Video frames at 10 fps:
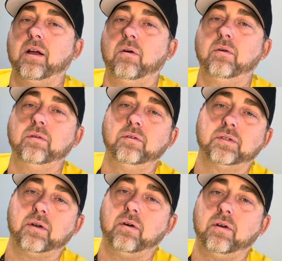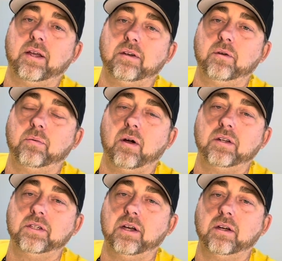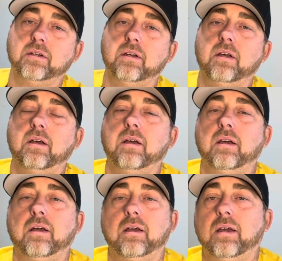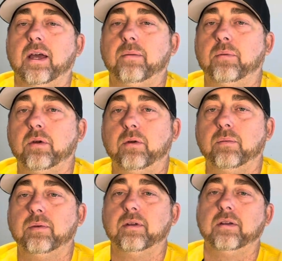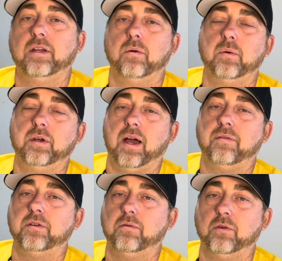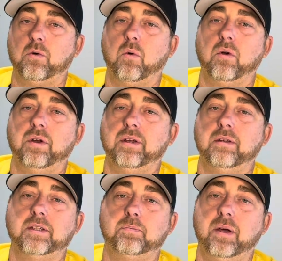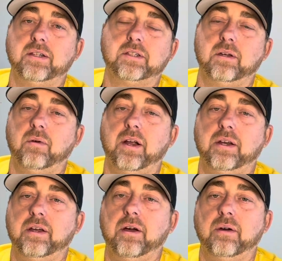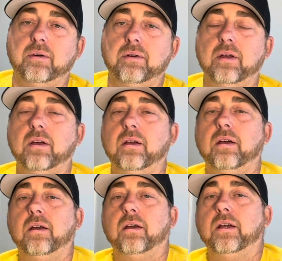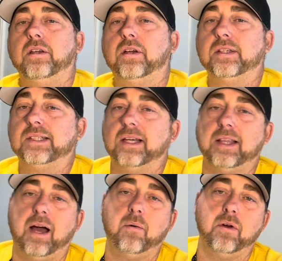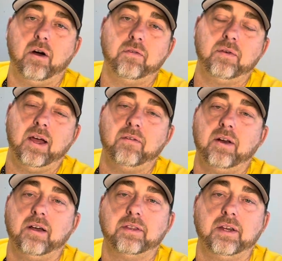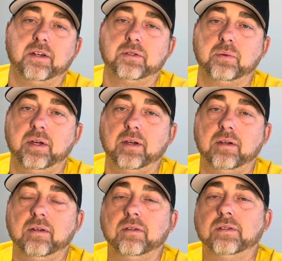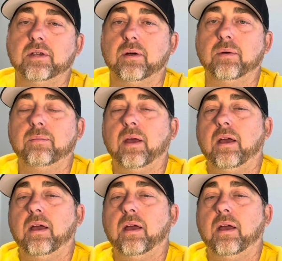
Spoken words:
a whole new song on that new project, and boom, after you've recorded it, it's basically ready to go. You could send that one off and have it out the next week. So